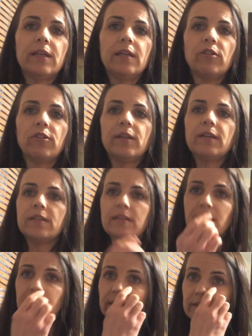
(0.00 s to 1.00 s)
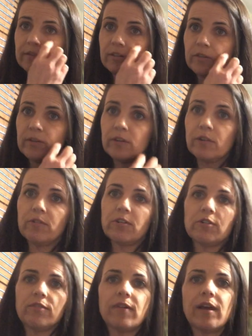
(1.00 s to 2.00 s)
e-learning days during the
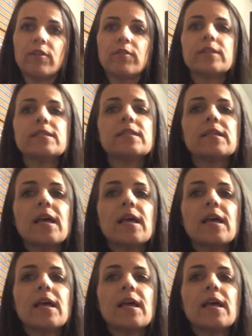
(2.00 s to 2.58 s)
coronavirus.